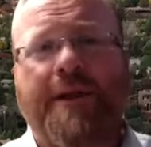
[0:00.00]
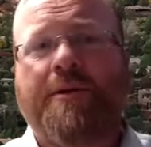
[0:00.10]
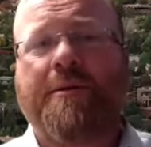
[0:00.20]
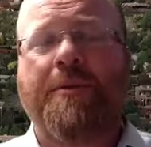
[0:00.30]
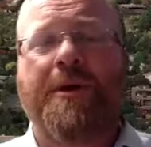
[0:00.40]
You
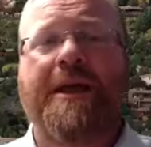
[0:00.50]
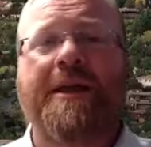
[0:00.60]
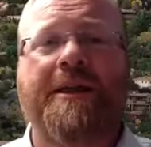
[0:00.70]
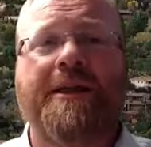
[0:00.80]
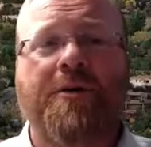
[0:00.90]
can book
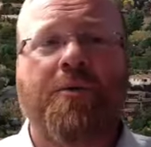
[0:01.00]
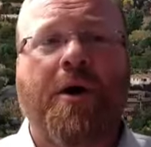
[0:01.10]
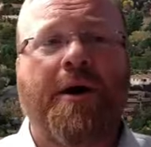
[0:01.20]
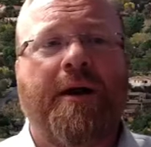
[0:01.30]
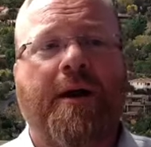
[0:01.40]
anything you
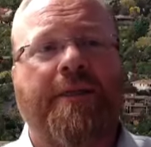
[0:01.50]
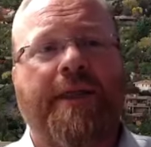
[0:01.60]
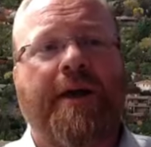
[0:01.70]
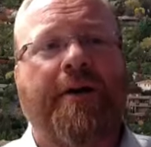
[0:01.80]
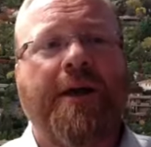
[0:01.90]
want on
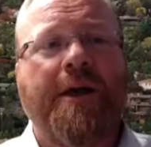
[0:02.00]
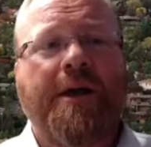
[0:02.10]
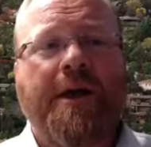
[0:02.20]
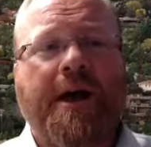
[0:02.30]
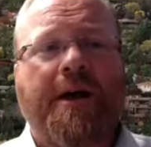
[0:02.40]
there
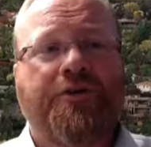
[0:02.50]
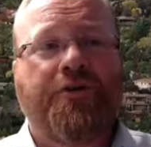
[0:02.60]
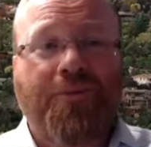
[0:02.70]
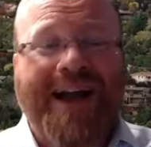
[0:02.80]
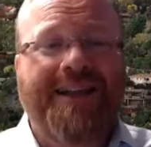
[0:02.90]
uh,
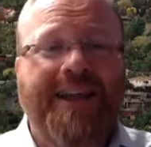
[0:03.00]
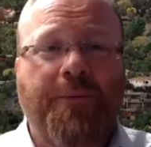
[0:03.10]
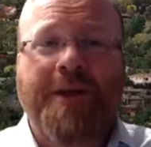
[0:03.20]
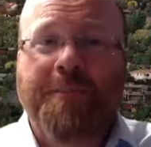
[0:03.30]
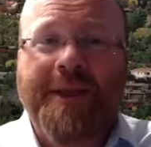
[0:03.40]
directly
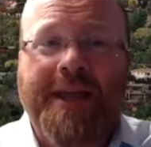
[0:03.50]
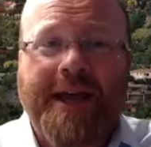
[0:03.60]
with me.